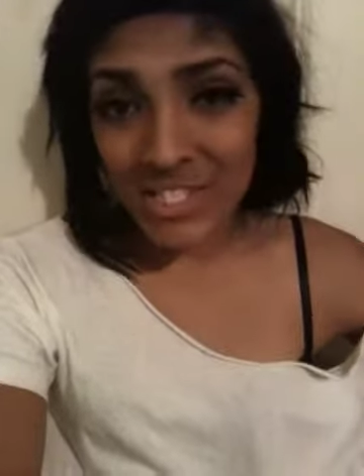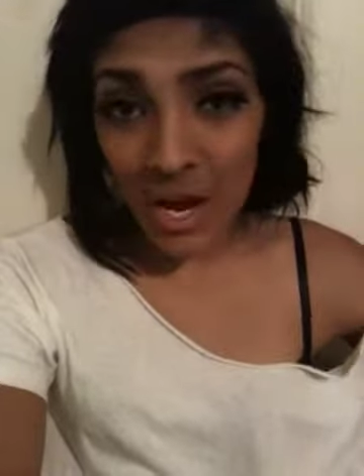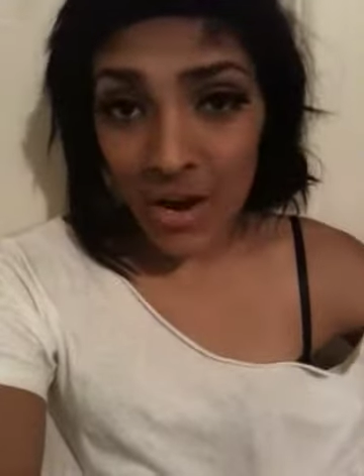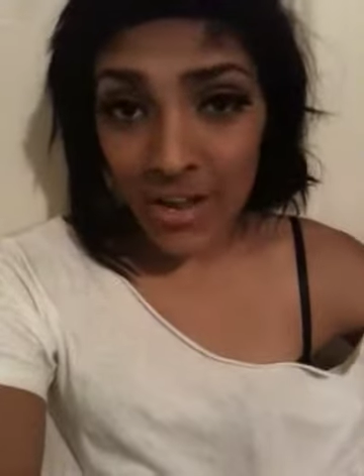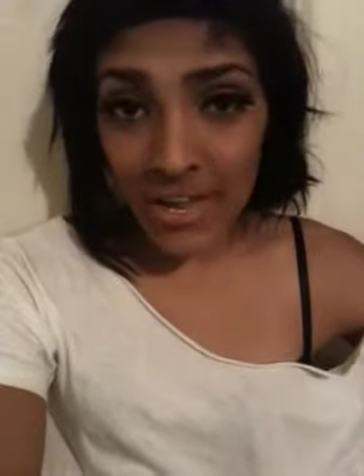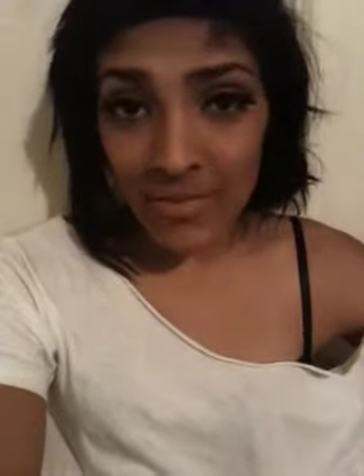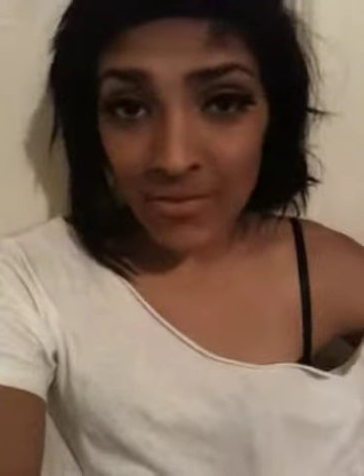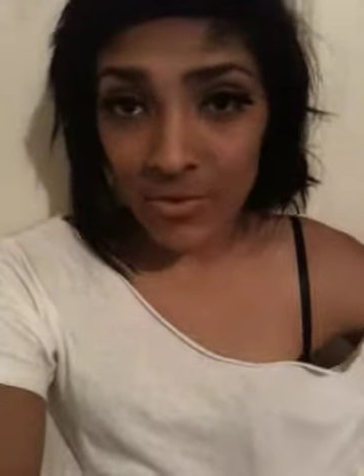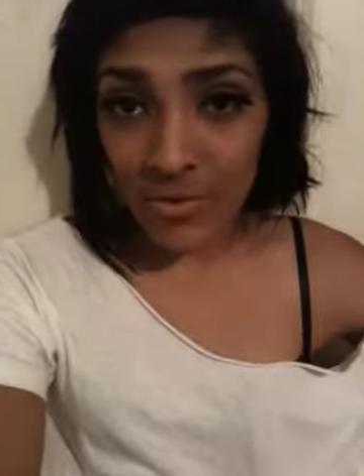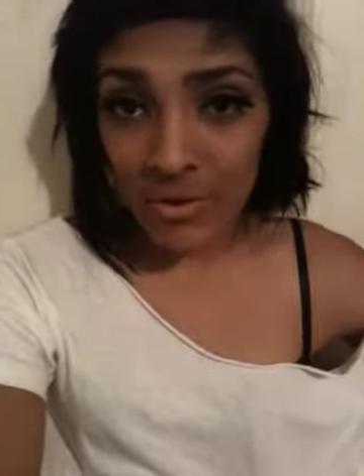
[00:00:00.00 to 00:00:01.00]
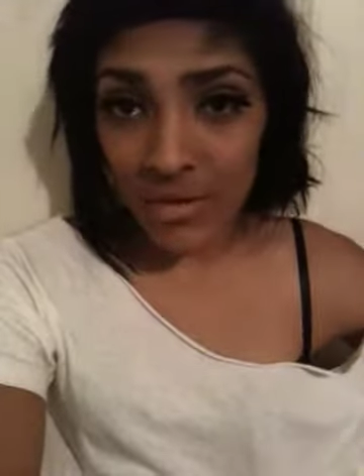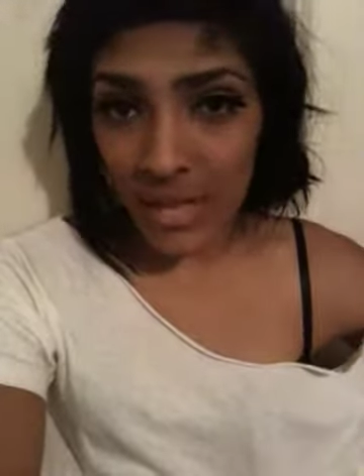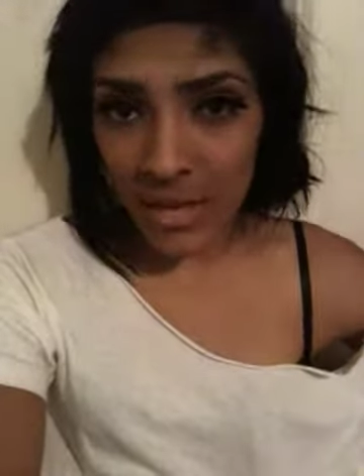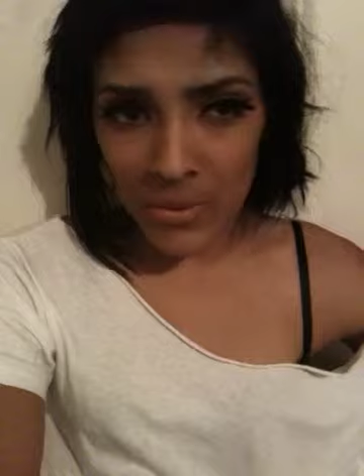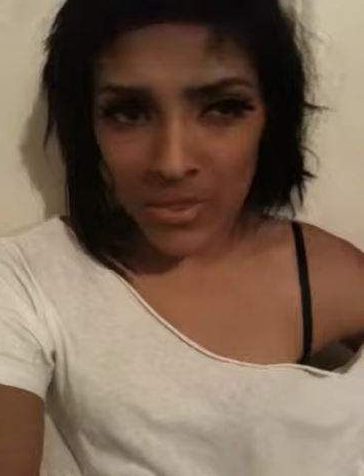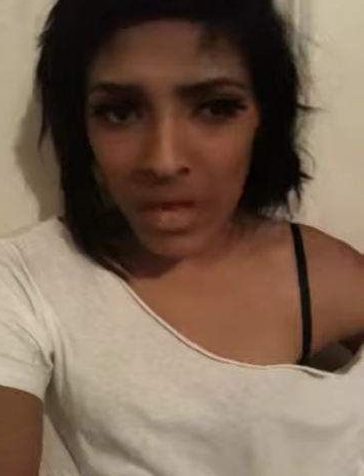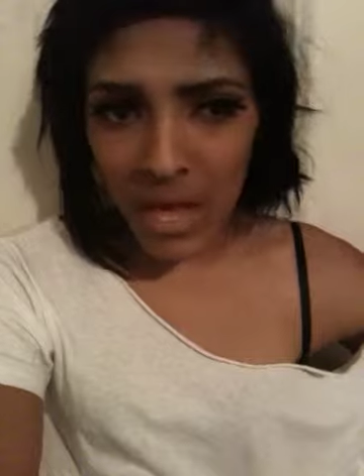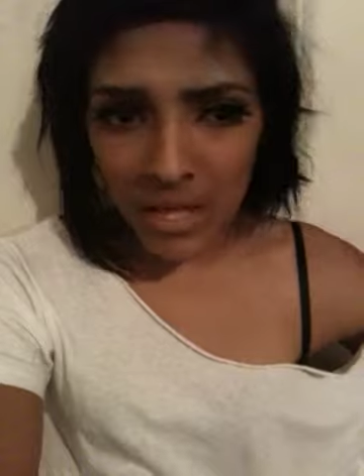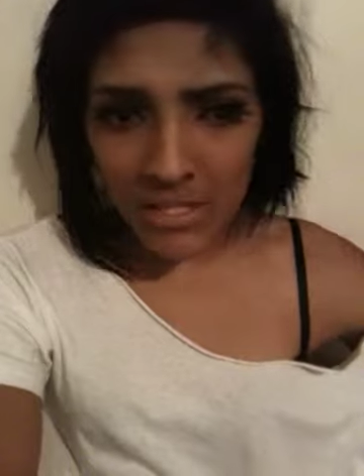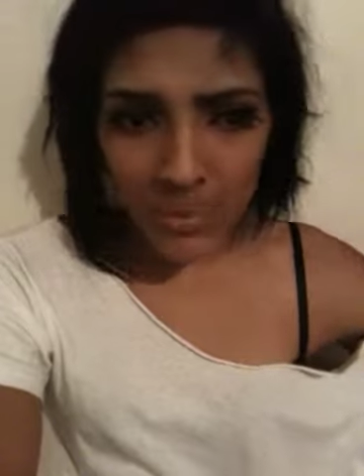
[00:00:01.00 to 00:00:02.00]
sorry if you are like, what the
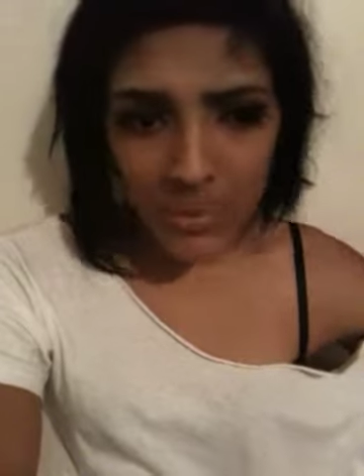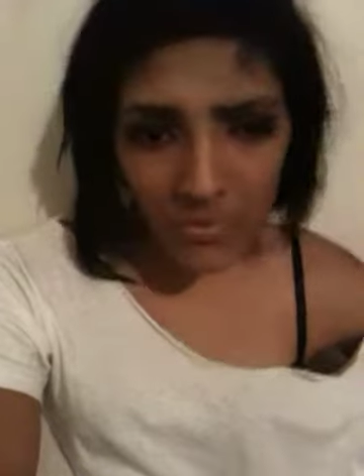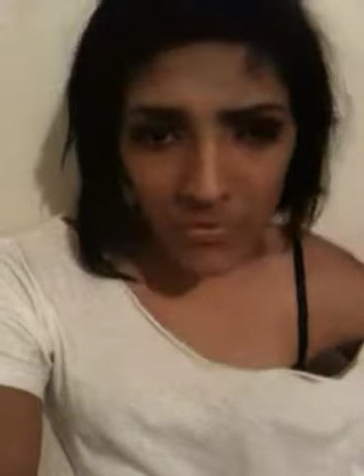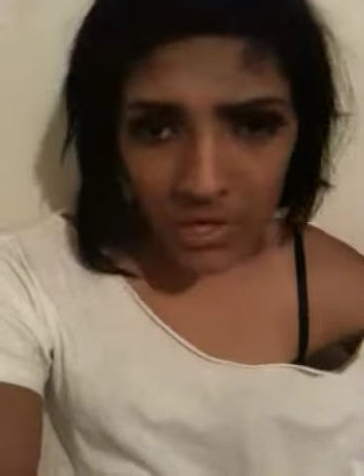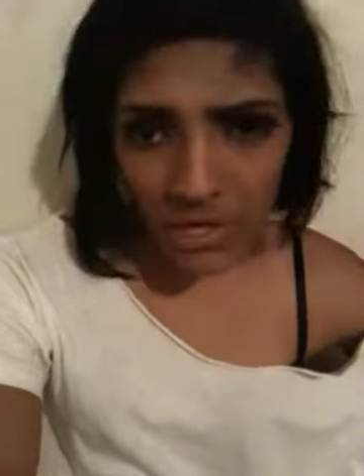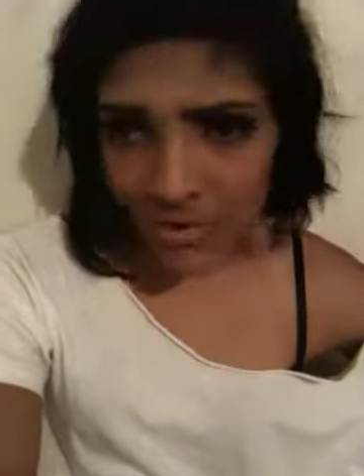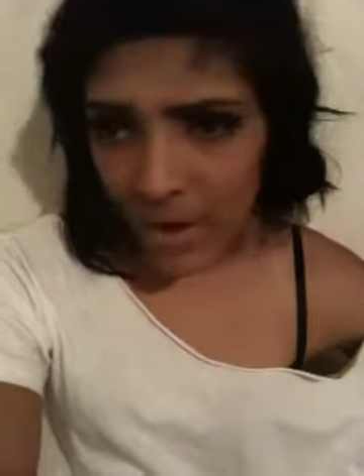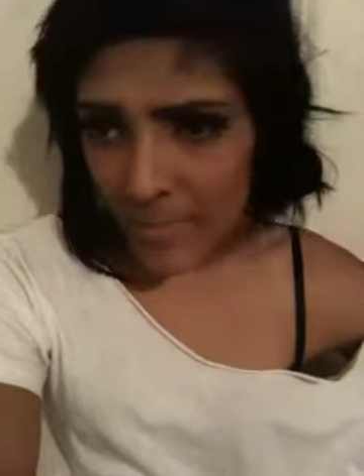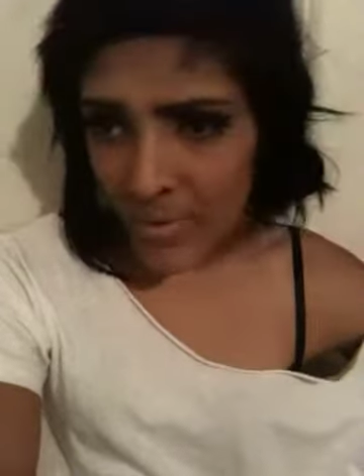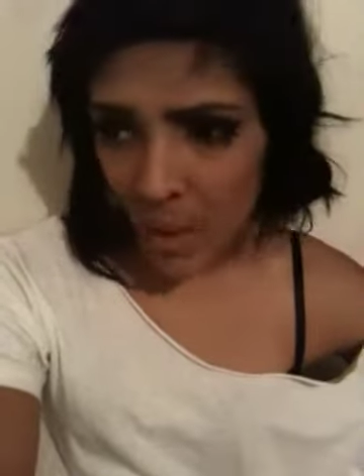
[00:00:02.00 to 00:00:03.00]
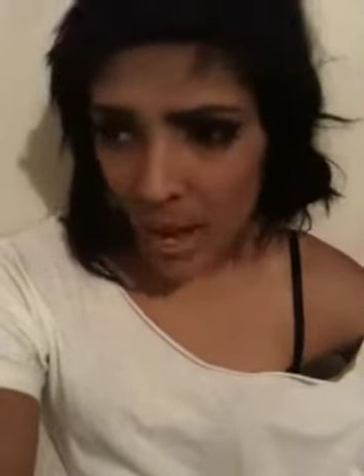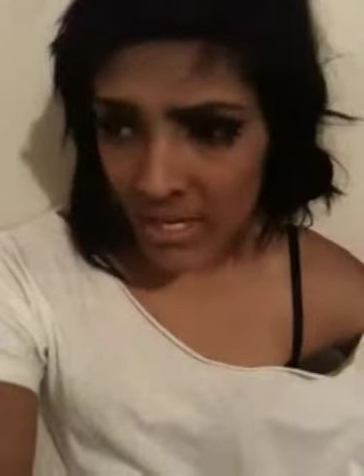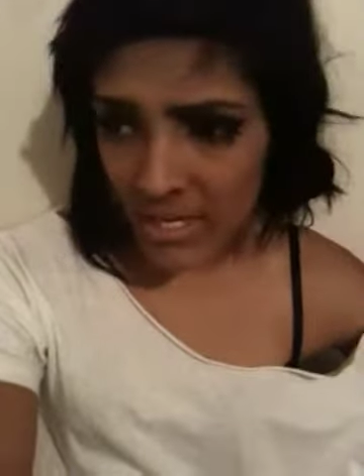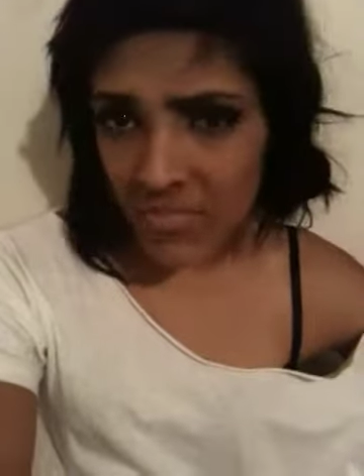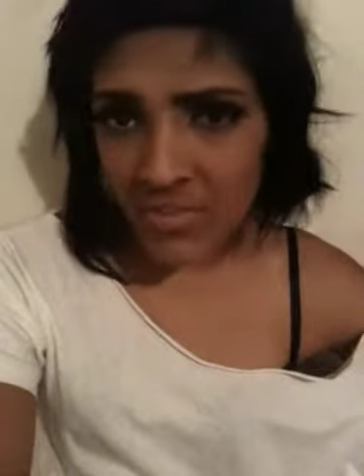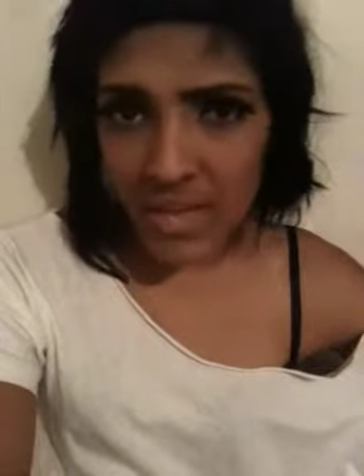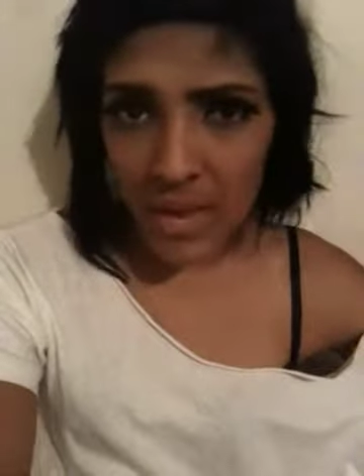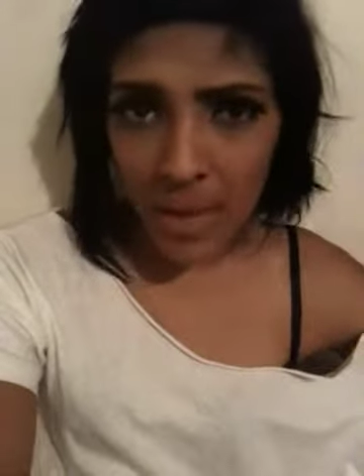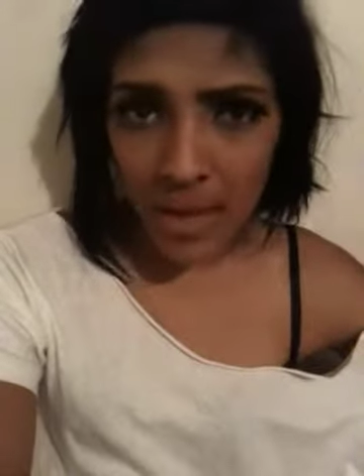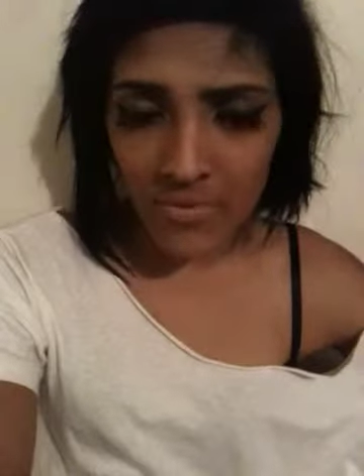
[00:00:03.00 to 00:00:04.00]
hell is up with the freaking crappy quality of the
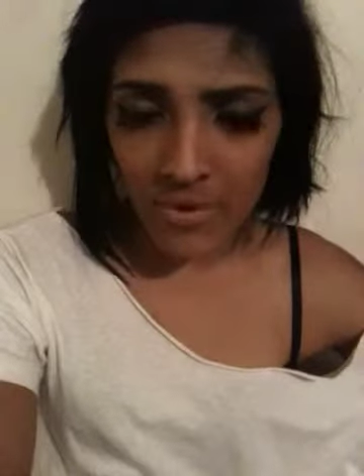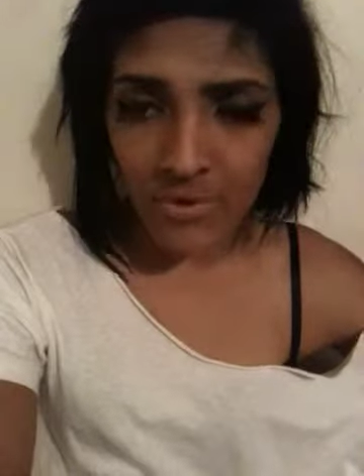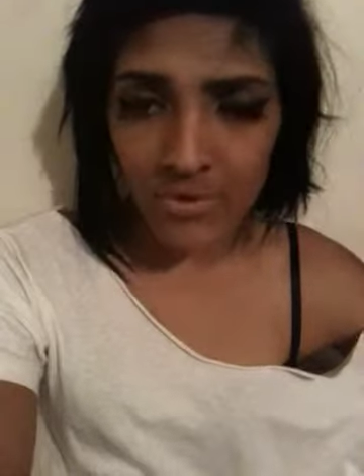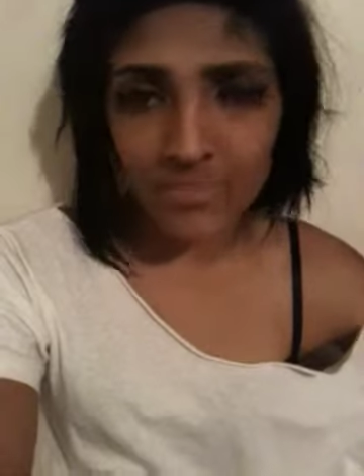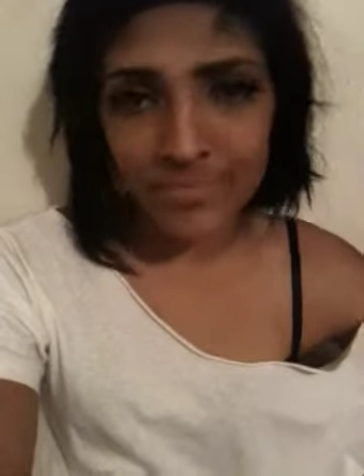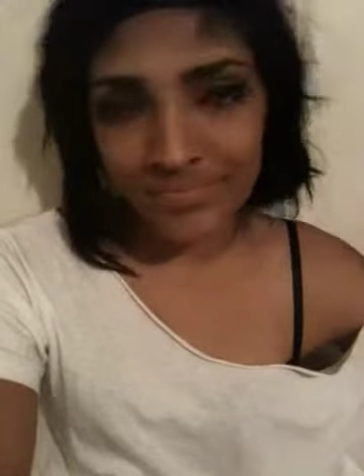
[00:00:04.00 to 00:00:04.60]
damn iPhone?